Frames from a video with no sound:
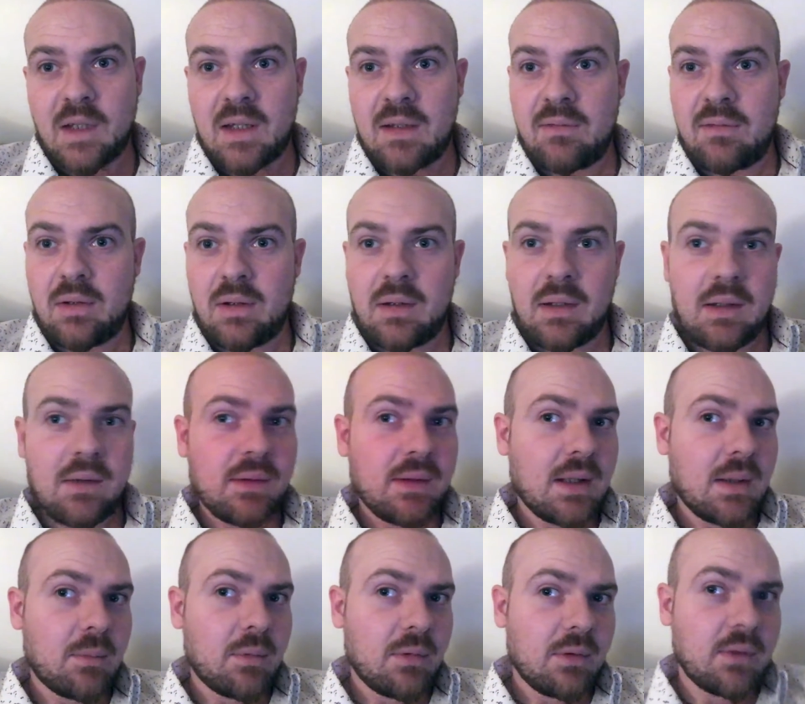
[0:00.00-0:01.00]
If anything else
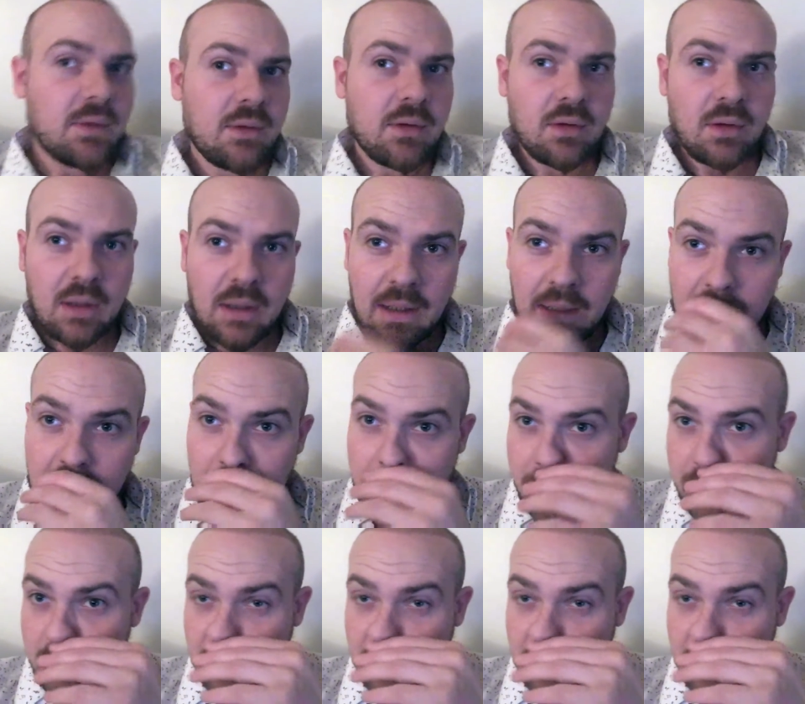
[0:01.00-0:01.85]
happens, as